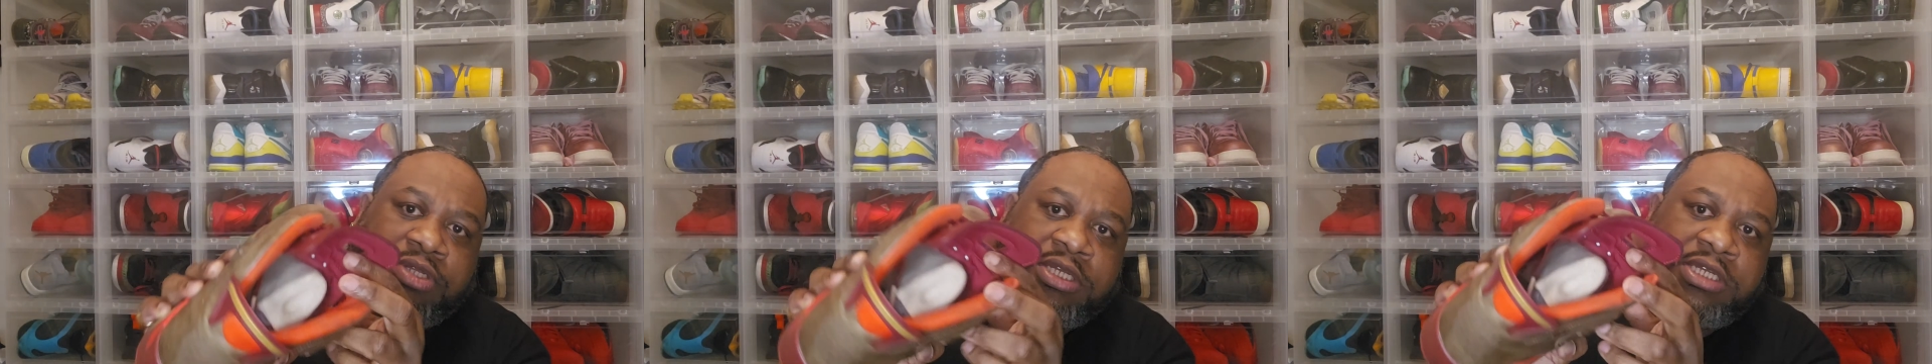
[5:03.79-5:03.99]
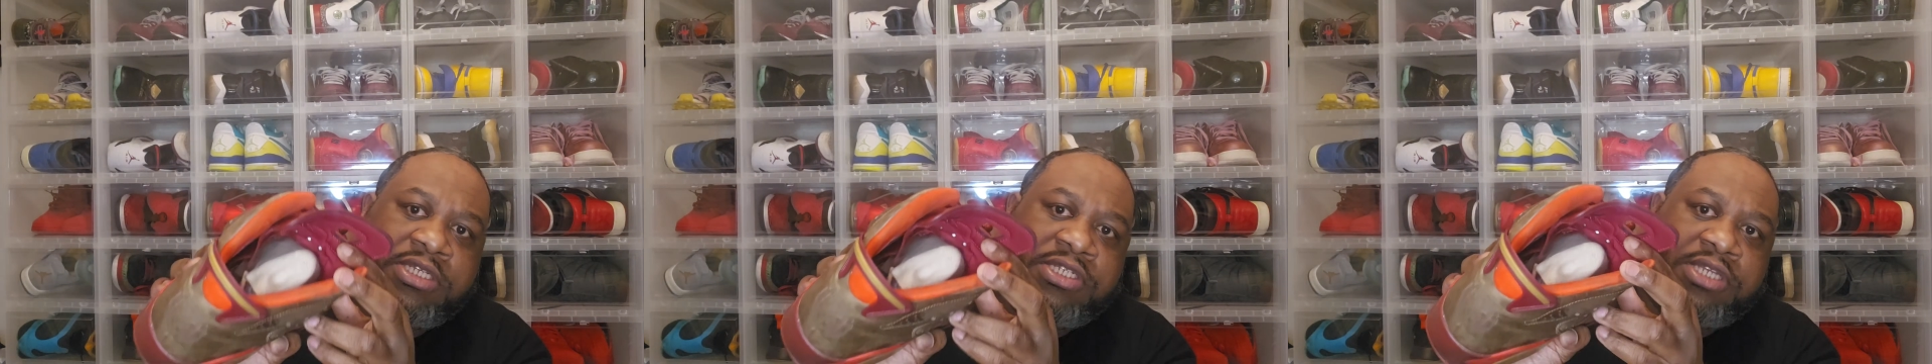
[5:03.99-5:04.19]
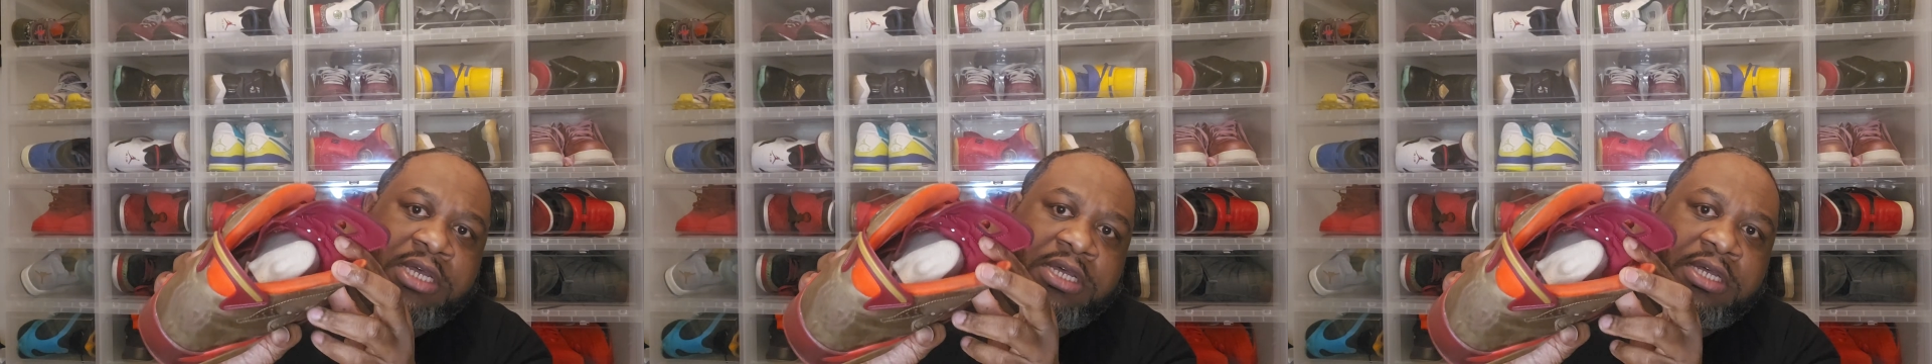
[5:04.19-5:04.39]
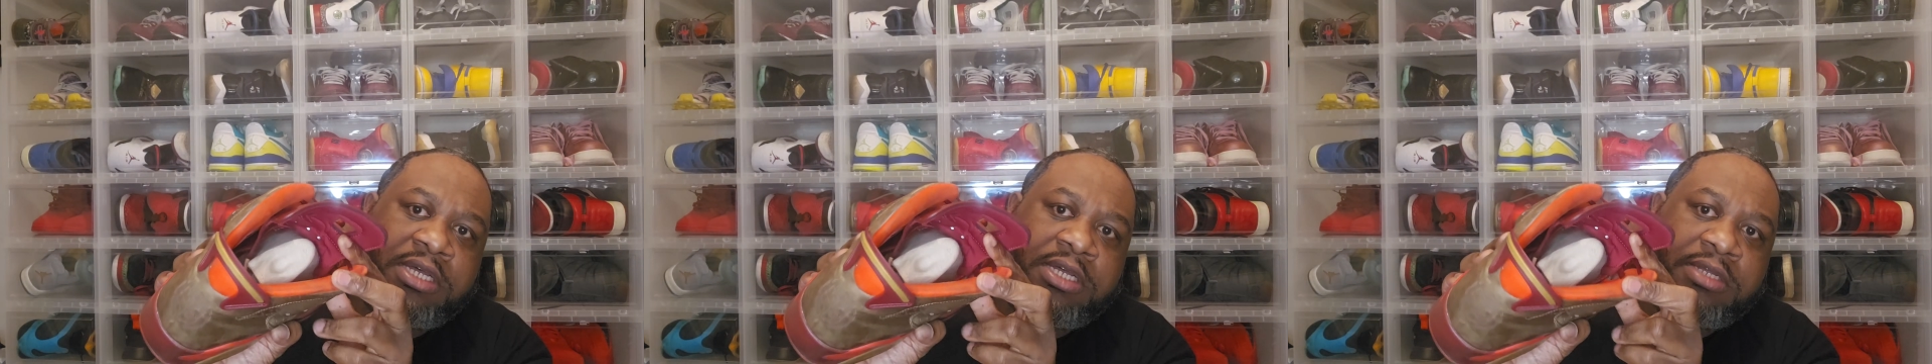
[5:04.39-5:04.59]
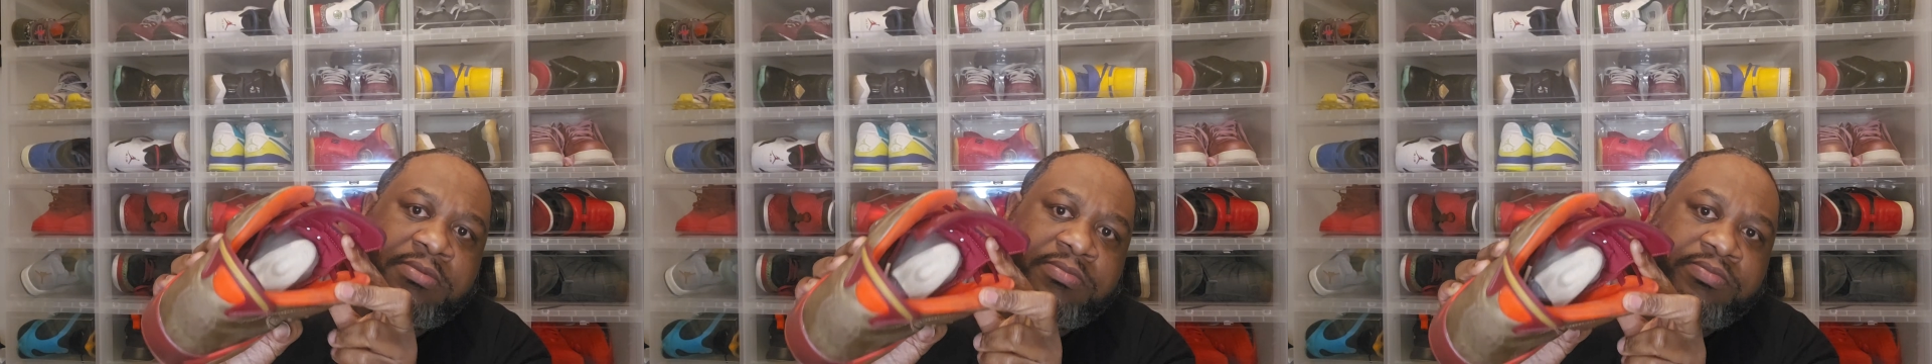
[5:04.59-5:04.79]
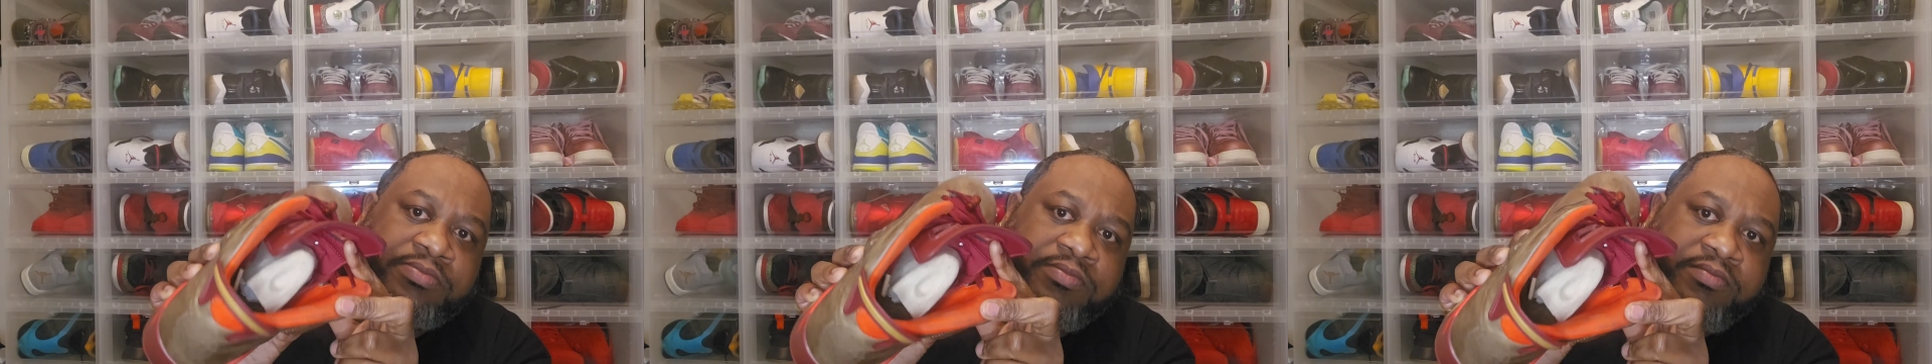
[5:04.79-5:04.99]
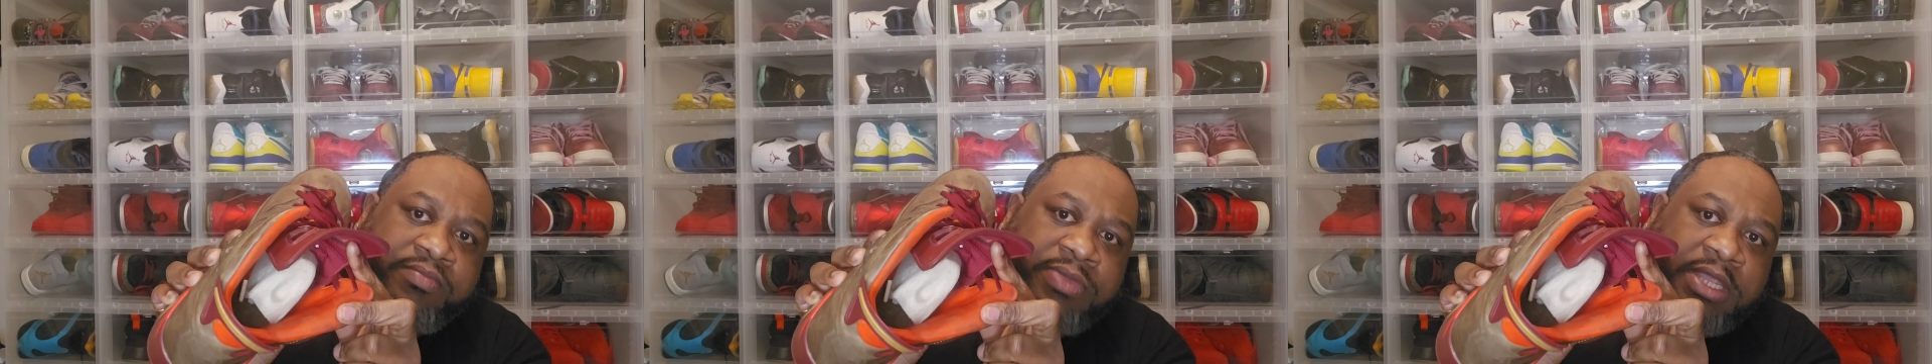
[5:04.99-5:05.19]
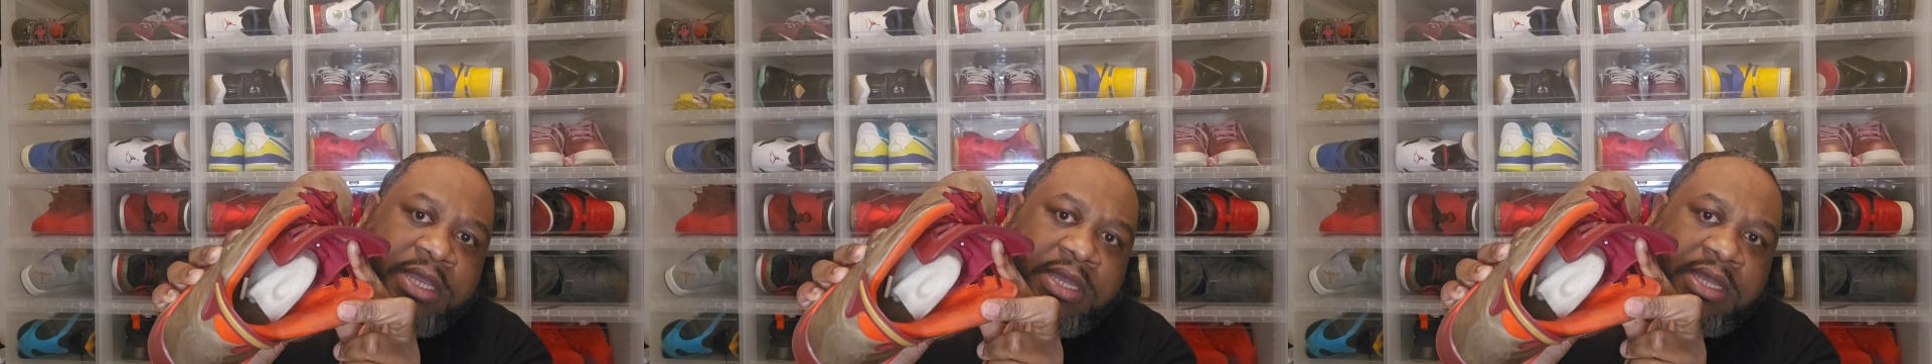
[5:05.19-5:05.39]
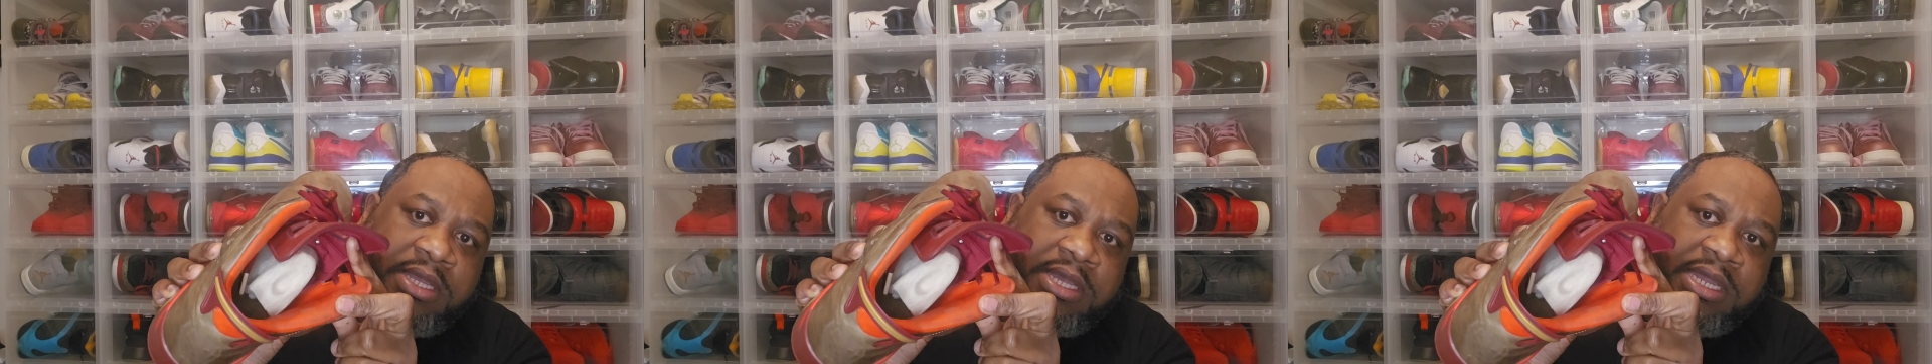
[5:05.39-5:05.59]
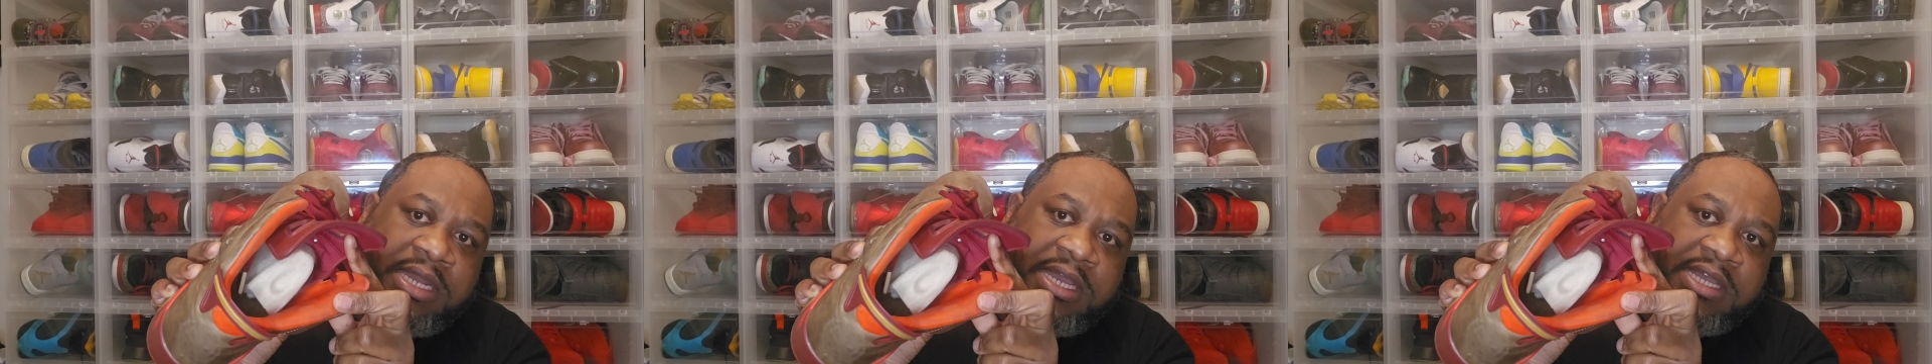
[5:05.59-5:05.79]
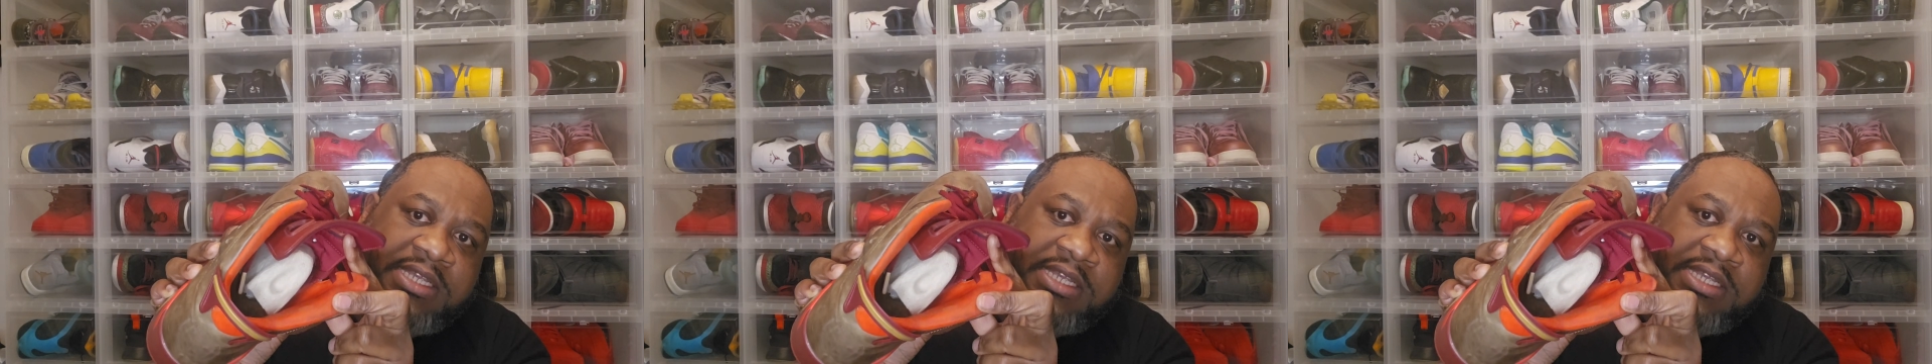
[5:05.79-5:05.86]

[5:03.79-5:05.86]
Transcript: It's, and the